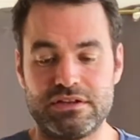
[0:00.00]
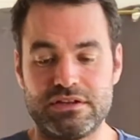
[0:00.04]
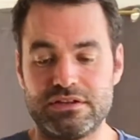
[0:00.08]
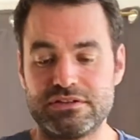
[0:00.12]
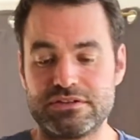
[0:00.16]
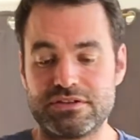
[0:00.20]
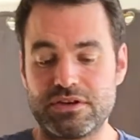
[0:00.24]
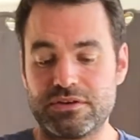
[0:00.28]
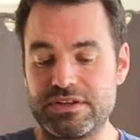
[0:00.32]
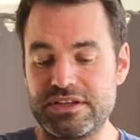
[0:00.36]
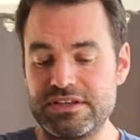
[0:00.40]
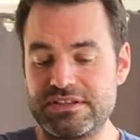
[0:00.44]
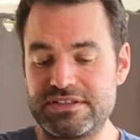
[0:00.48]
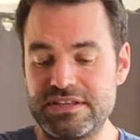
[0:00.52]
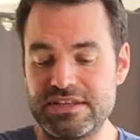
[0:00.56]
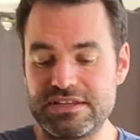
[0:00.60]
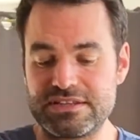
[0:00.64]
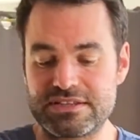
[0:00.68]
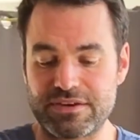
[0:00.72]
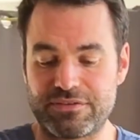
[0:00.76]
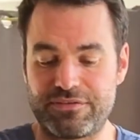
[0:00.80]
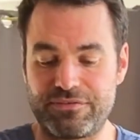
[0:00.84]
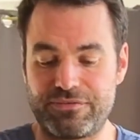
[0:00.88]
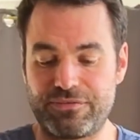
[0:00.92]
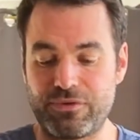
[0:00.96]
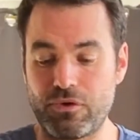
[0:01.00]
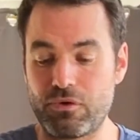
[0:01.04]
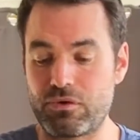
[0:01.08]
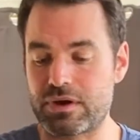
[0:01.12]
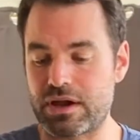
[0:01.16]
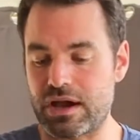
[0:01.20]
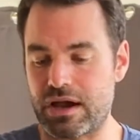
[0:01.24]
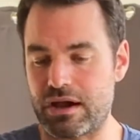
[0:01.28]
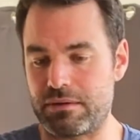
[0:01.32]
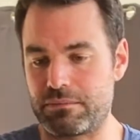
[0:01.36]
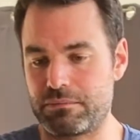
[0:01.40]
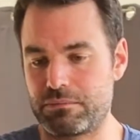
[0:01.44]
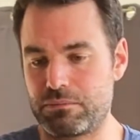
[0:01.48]
So this is a
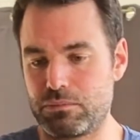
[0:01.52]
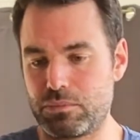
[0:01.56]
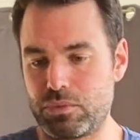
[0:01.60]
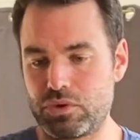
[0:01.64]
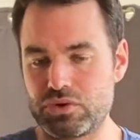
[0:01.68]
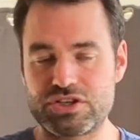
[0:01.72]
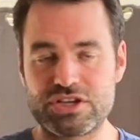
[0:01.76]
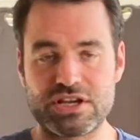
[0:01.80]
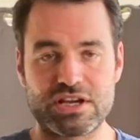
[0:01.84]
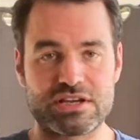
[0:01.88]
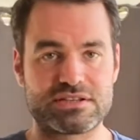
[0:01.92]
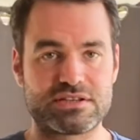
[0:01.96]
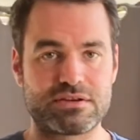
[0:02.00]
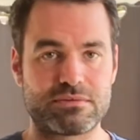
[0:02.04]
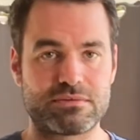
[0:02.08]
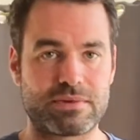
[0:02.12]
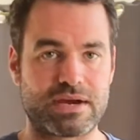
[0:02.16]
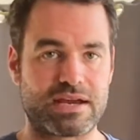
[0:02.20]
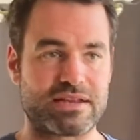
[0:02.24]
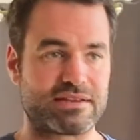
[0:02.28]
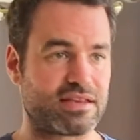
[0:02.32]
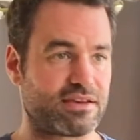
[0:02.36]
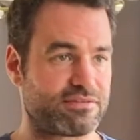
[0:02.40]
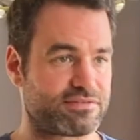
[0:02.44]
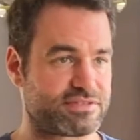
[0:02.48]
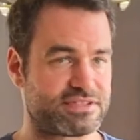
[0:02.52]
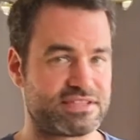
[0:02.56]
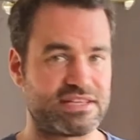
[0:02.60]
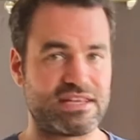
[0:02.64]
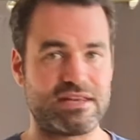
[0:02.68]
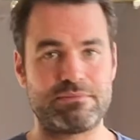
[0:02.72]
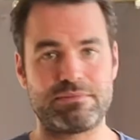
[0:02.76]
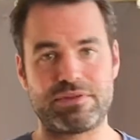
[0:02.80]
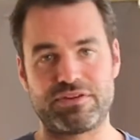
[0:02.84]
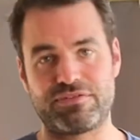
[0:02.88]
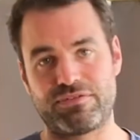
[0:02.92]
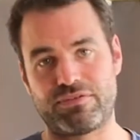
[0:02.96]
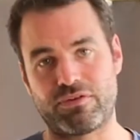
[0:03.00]
Fuka Mushi, as you might have
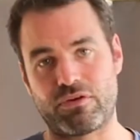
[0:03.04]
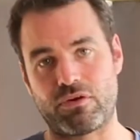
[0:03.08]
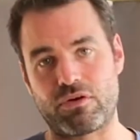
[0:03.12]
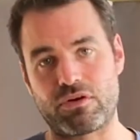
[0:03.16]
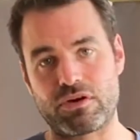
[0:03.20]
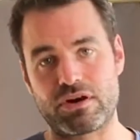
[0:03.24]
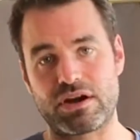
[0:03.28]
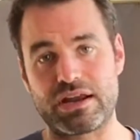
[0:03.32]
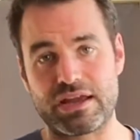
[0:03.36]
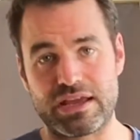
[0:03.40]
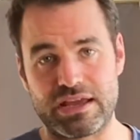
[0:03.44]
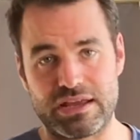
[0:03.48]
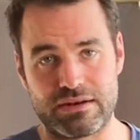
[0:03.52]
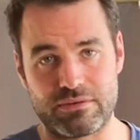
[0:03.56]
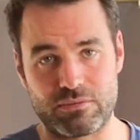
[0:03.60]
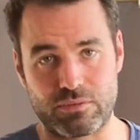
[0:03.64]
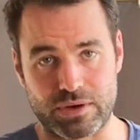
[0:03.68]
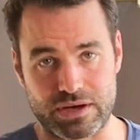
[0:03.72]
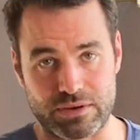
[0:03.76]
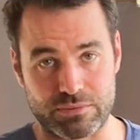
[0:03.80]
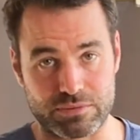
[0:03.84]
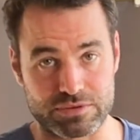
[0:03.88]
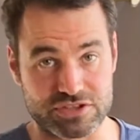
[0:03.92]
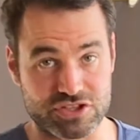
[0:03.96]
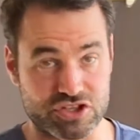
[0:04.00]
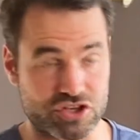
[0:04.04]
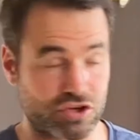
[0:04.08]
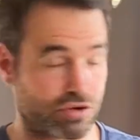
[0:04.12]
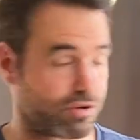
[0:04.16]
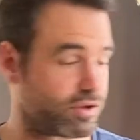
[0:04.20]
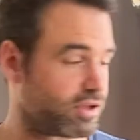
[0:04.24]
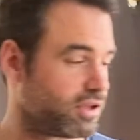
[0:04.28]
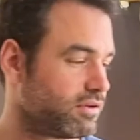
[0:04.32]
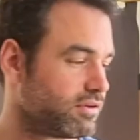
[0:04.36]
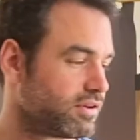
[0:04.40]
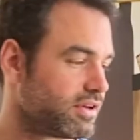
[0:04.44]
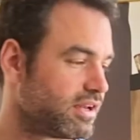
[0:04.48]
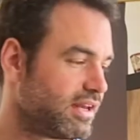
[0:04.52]
seen before when I was
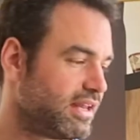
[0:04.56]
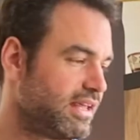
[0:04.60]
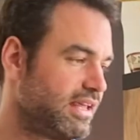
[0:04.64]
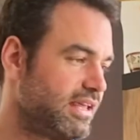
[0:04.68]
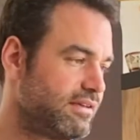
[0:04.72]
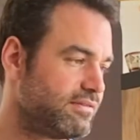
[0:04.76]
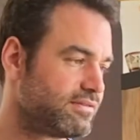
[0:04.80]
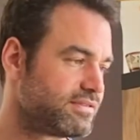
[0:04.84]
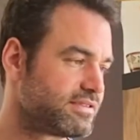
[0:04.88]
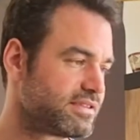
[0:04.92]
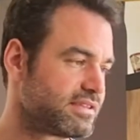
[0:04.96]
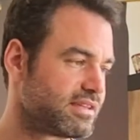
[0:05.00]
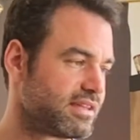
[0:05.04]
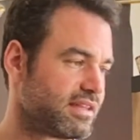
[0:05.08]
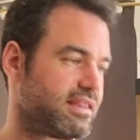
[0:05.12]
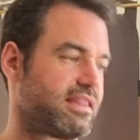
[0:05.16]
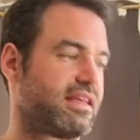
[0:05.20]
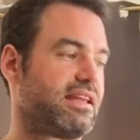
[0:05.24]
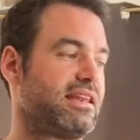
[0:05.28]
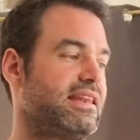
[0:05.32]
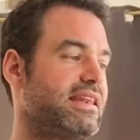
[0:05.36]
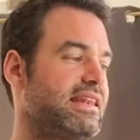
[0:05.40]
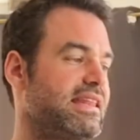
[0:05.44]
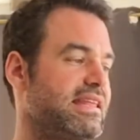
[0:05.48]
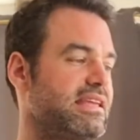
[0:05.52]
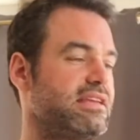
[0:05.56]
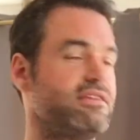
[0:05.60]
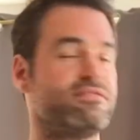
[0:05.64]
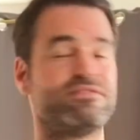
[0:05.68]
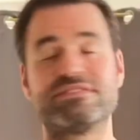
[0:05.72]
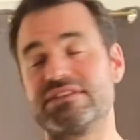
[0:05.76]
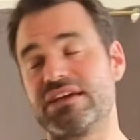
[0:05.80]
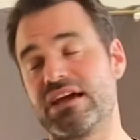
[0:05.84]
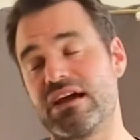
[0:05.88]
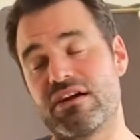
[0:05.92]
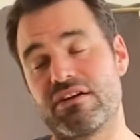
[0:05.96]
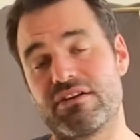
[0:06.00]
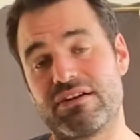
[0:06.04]
showing you the leaves. The leaves,
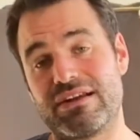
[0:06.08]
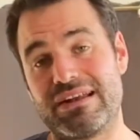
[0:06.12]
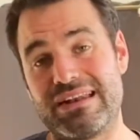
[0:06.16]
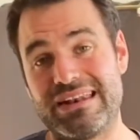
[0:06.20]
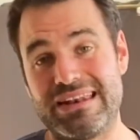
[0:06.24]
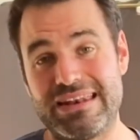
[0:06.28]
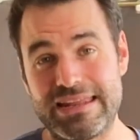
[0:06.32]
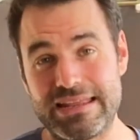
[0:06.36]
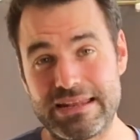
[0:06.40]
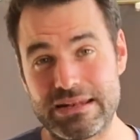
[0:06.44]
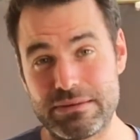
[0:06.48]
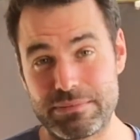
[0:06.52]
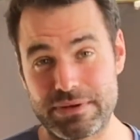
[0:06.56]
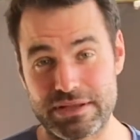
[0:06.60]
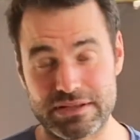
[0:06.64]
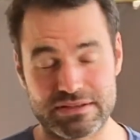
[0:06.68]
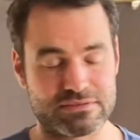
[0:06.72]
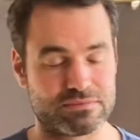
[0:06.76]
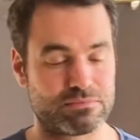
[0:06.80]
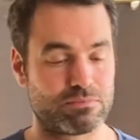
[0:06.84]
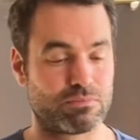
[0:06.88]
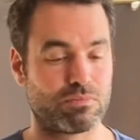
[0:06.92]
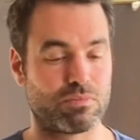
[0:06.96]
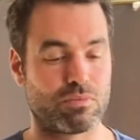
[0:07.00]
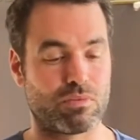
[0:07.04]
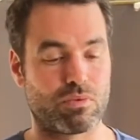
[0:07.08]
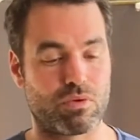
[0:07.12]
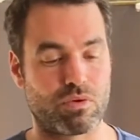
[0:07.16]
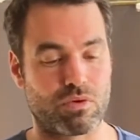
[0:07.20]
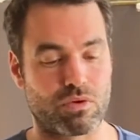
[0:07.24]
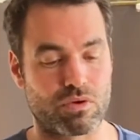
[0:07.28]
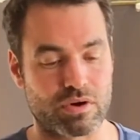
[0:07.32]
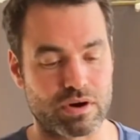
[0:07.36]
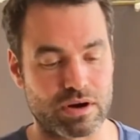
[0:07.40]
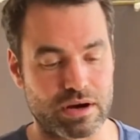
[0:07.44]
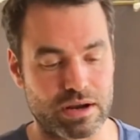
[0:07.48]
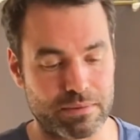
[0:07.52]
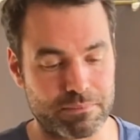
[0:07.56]
they are a little bit
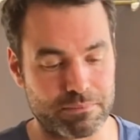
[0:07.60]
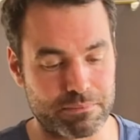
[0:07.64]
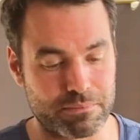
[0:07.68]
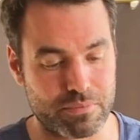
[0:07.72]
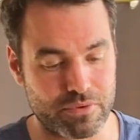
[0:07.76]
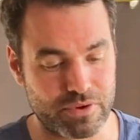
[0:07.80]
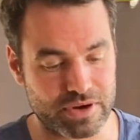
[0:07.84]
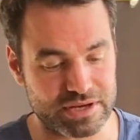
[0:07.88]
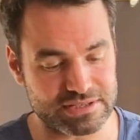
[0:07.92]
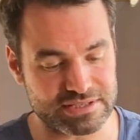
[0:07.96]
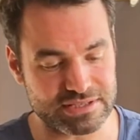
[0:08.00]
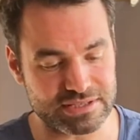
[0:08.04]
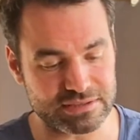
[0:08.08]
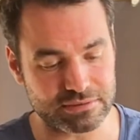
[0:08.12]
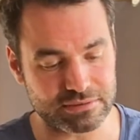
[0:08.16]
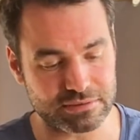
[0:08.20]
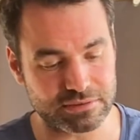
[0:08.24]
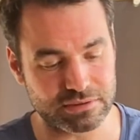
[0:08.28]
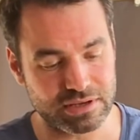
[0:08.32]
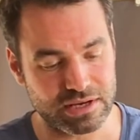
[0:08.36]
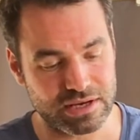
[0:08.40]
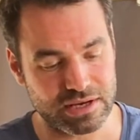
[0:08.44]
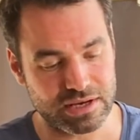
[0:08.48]
more brittle.